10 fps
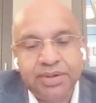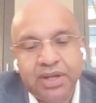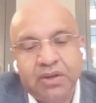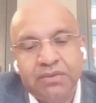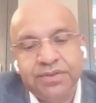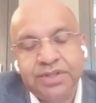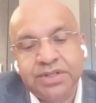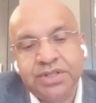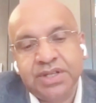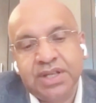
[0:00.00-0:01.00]
pretty
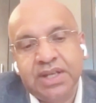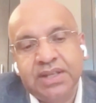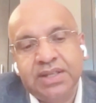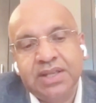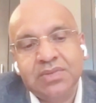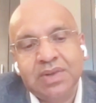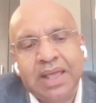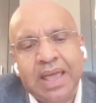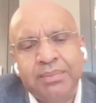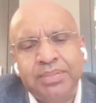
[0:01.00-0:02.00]
confident things
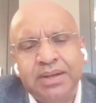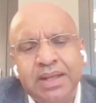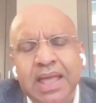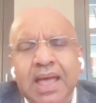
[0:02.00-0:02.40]
will happen.